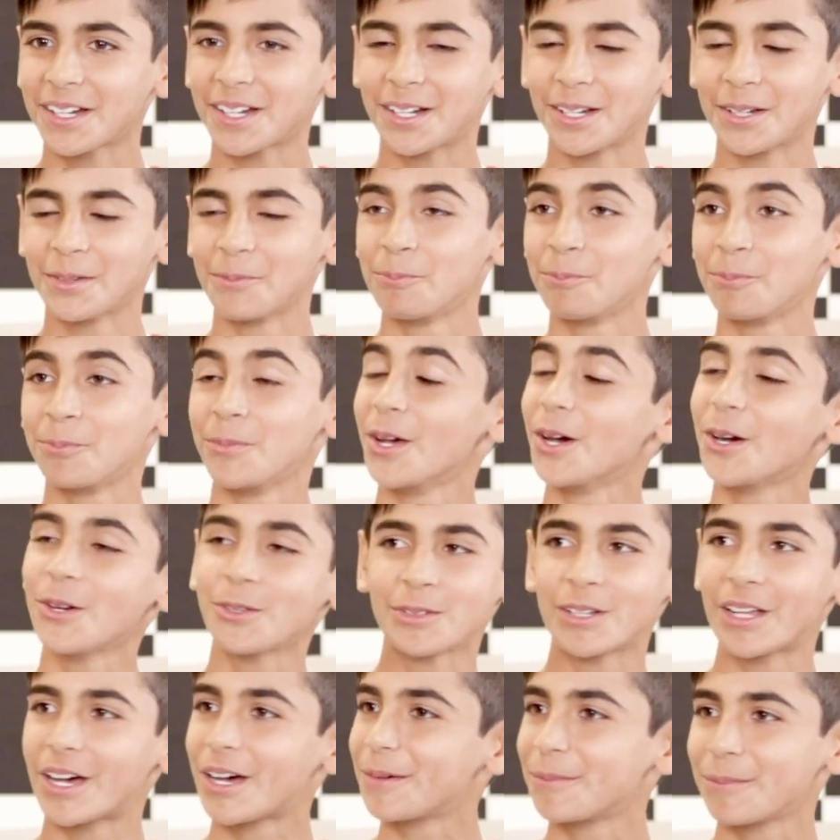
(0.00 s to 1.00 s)
Um, no,
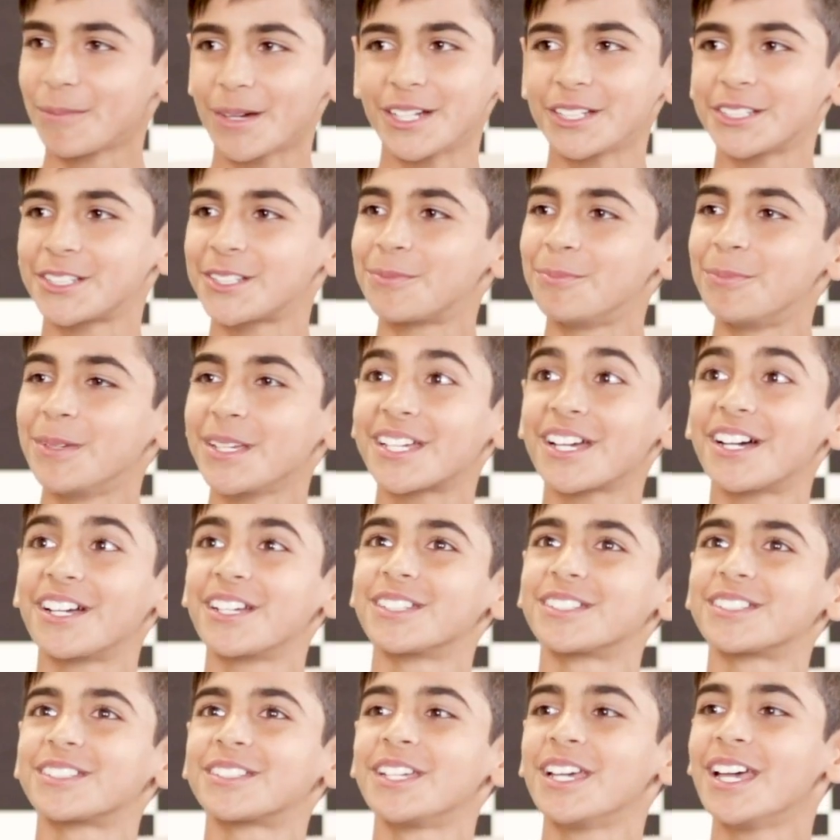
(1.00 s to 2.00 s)
not much
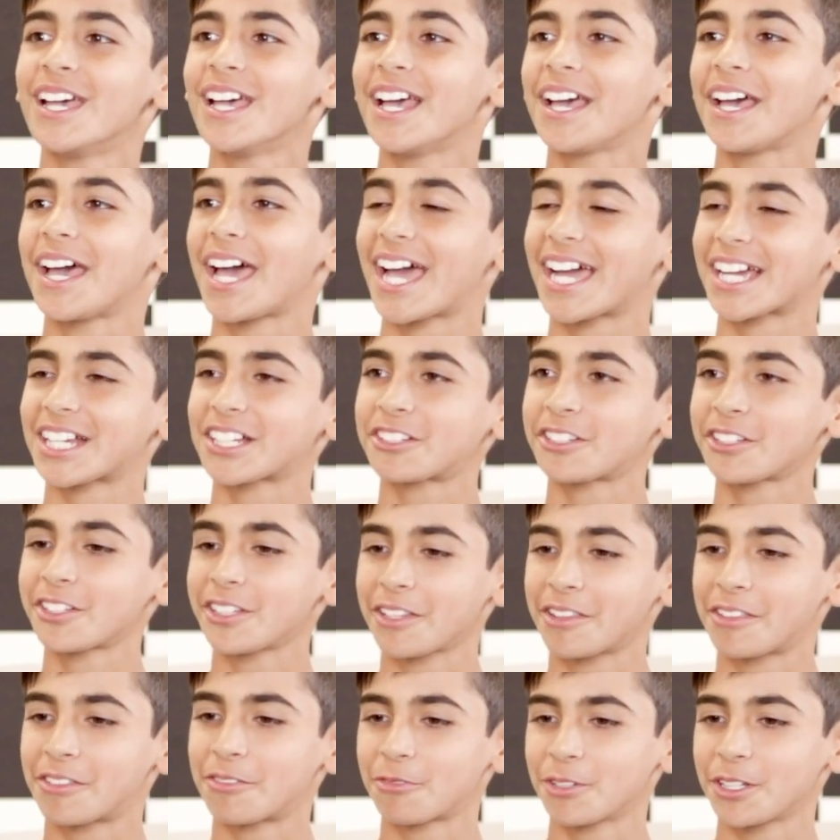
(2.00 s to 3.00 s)
because
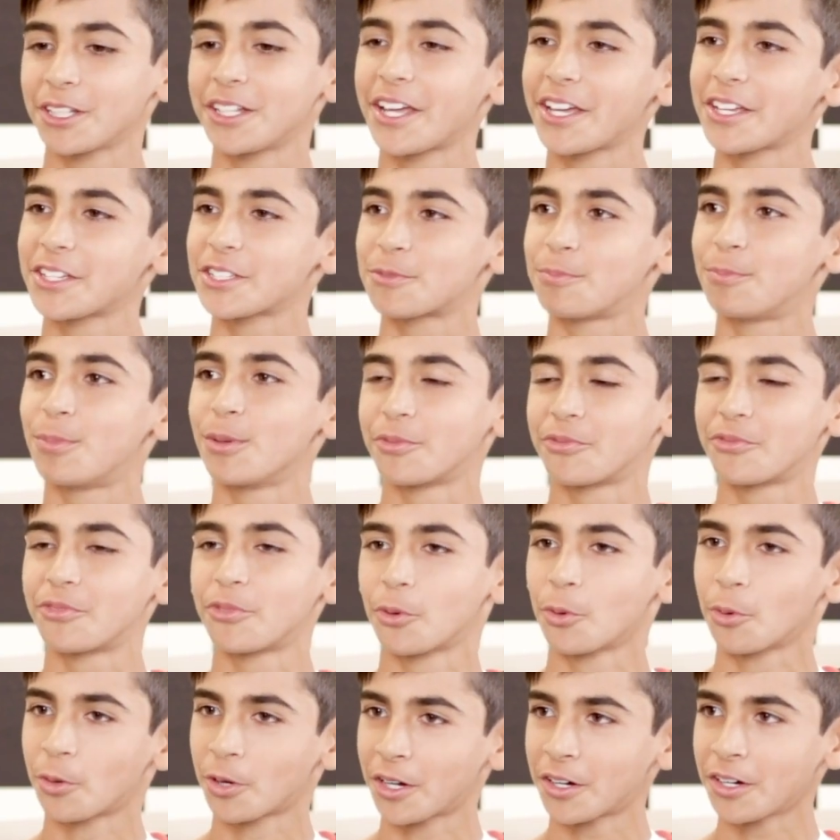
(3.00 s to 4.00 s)
actually three days
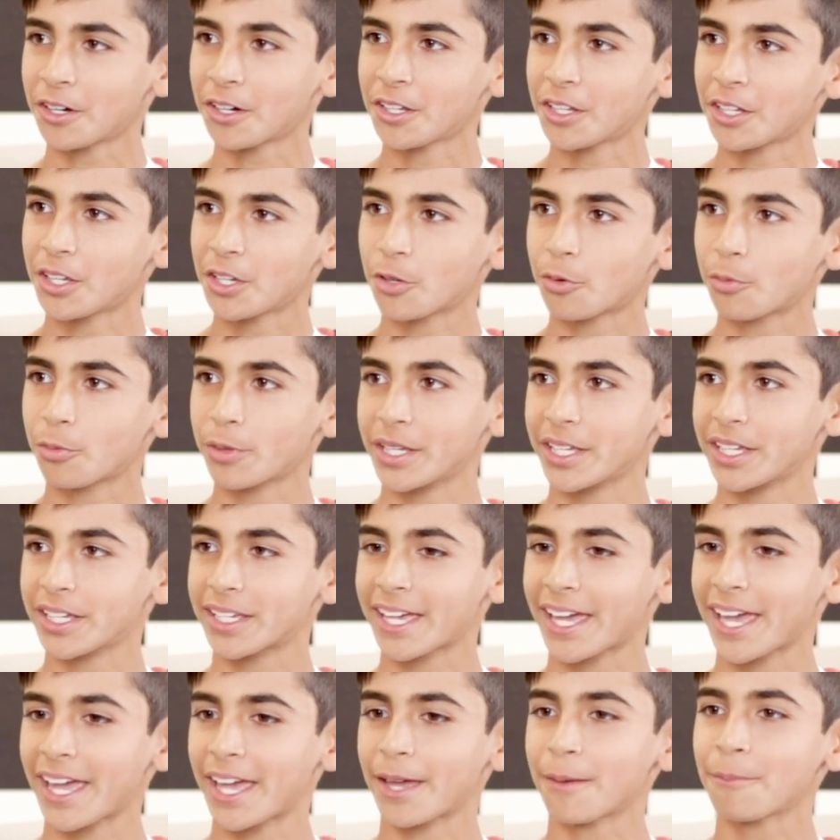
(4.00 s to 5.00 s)
before yeah. we
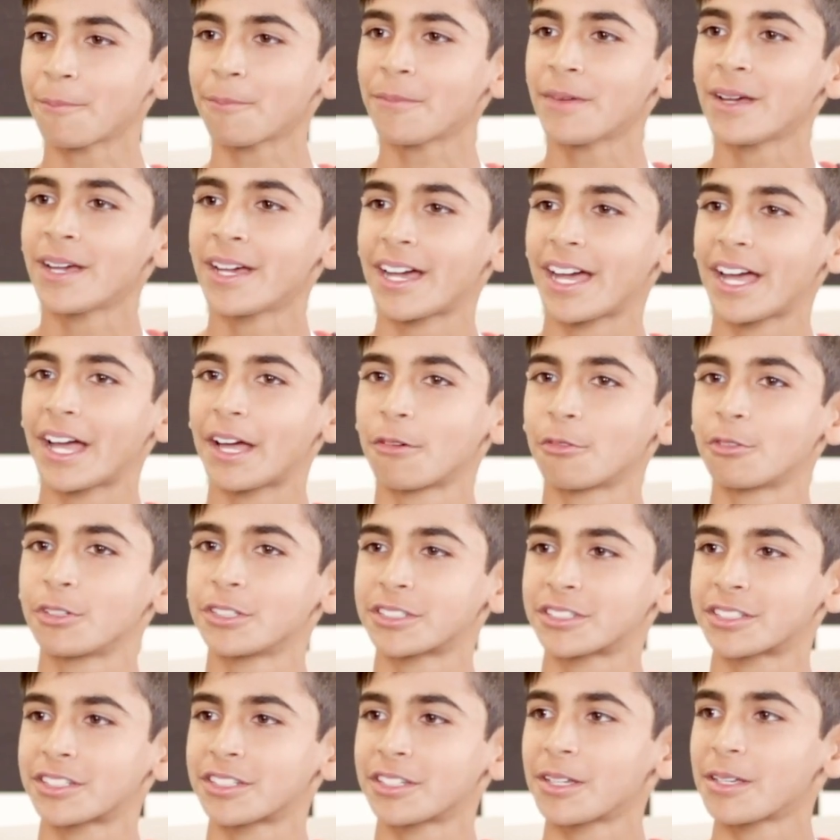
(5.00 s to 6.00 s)
came, I
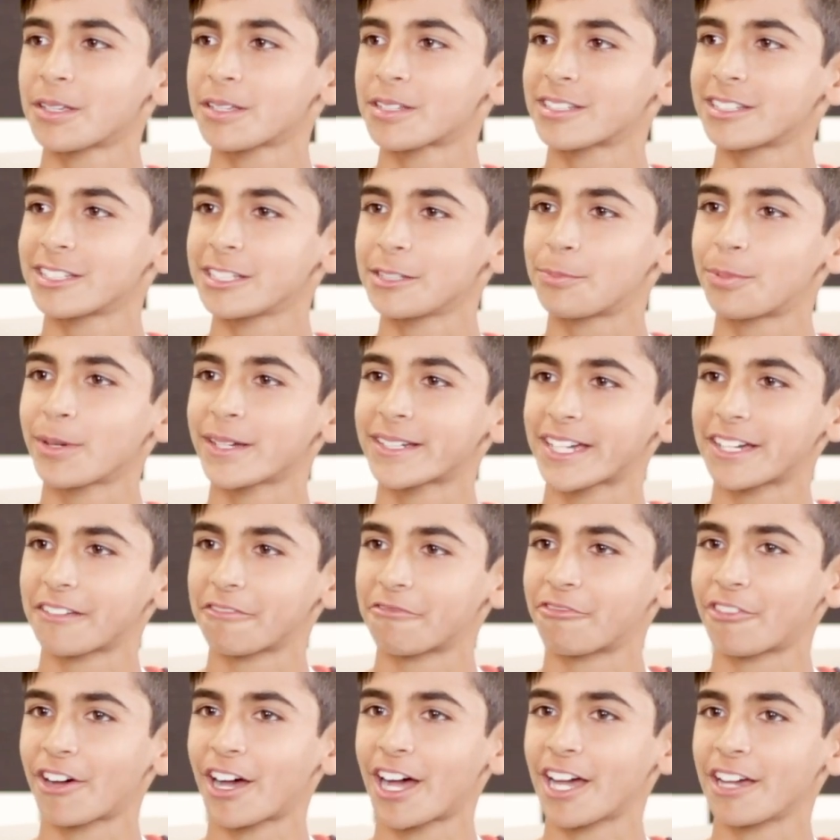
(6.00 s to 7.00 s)
was sleeping at
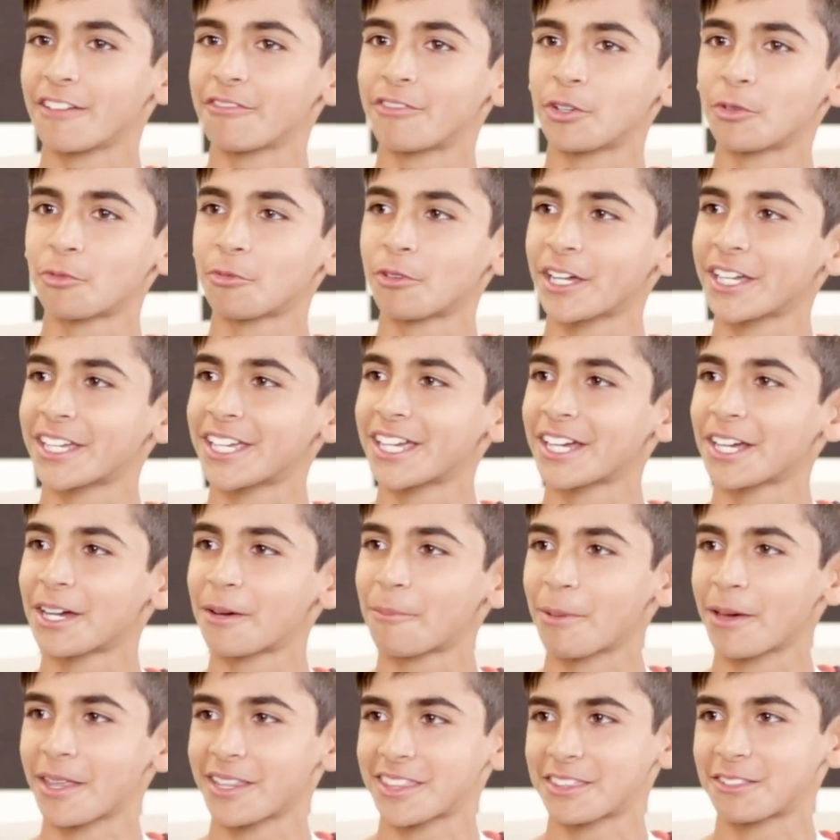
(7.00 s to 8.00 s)
5 and waking
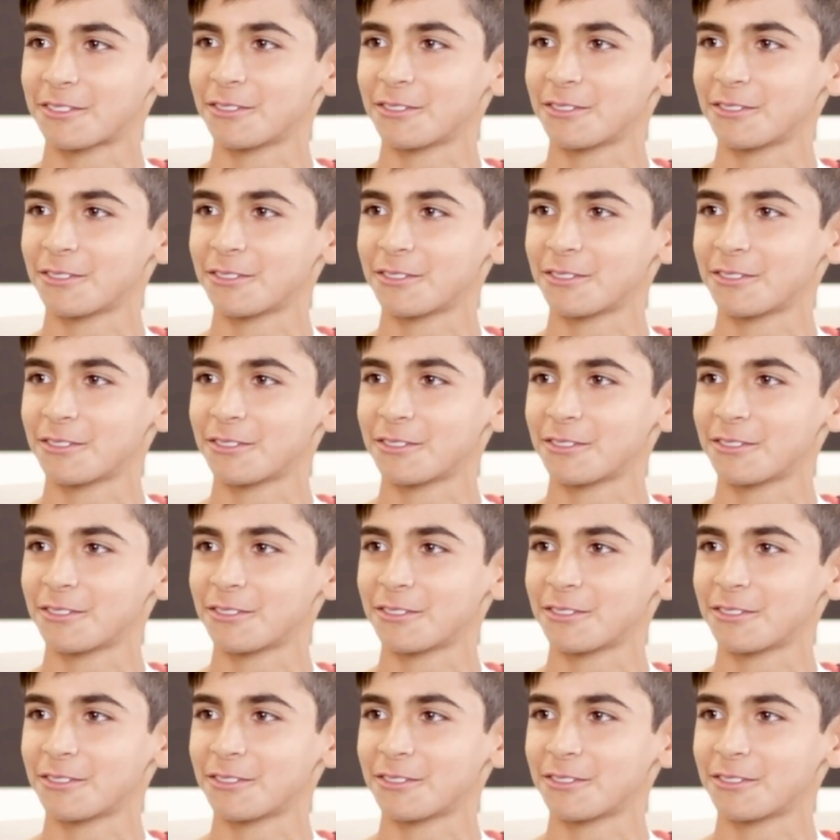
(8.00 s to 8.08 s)
up at